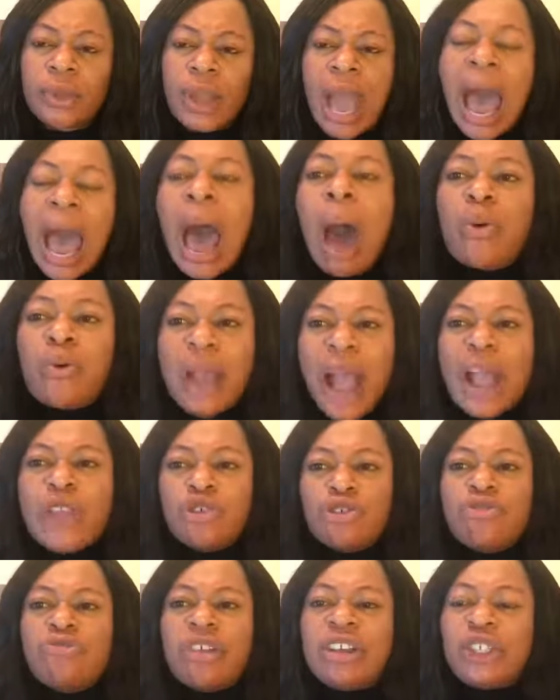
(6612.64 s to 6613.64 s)
How can
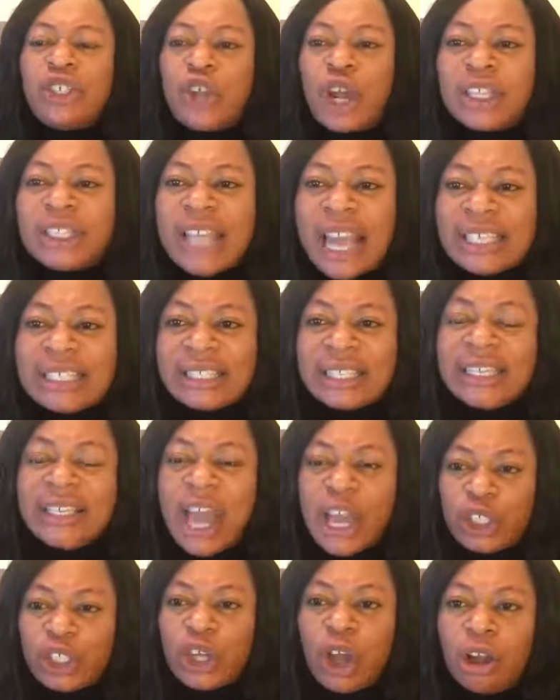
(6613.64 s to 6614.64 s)
you reach your
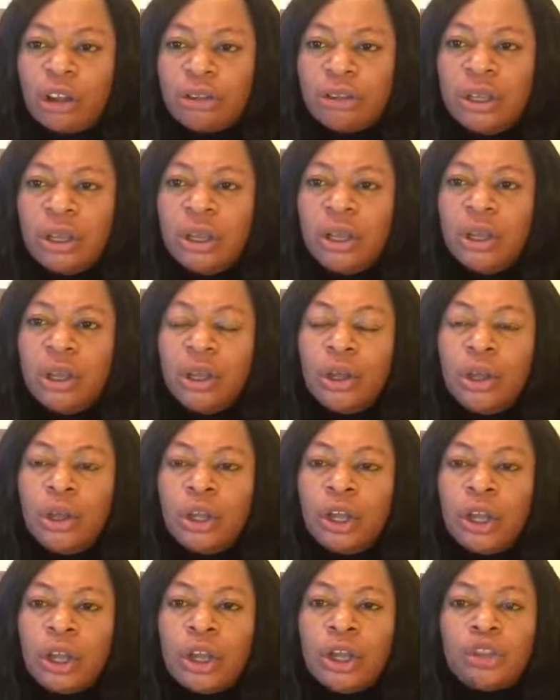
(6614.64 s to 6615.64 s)
destination
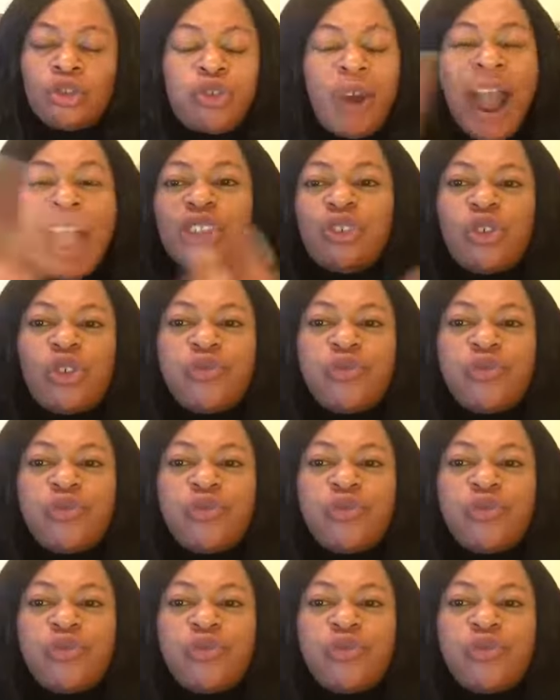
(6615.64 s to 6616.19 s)
trying to